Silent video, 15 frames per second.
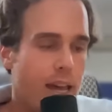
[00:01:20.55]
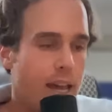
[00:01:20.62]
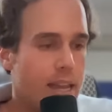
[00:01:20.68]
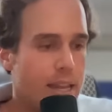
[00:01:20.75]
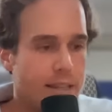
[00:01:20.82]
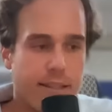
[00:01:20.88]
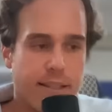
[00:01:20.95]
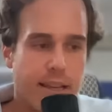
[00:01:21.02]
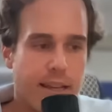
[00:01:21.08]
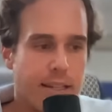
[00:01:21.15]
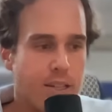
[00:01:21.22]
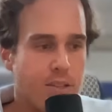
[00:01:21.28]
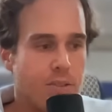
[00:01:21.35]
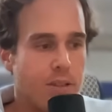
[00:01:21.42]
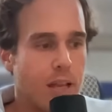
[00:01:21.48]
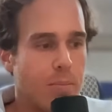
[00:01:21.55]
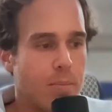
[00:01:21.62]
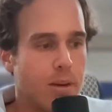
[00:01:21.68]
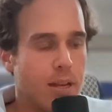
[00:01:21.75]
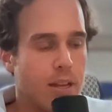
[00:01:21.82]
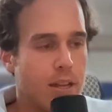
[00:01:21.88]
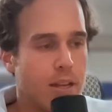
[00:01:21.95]
ASTS is on that
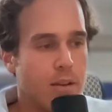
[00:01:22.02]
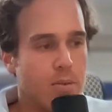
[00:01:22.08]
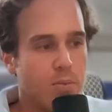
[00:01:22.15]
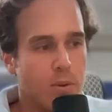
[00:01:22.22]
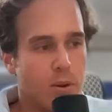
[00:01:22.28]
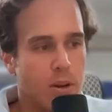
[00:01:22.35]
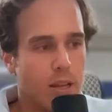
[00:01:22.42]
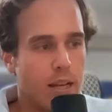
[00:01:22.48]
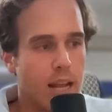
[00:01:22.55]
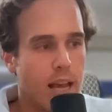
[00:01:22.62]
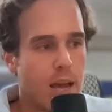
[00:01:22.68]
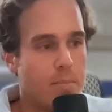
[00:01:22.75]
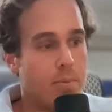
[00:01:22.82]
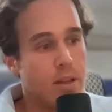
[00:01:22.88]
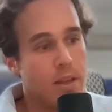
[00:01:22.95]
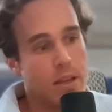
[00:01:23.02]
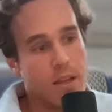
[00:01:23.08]
bucket. Rocket Lab.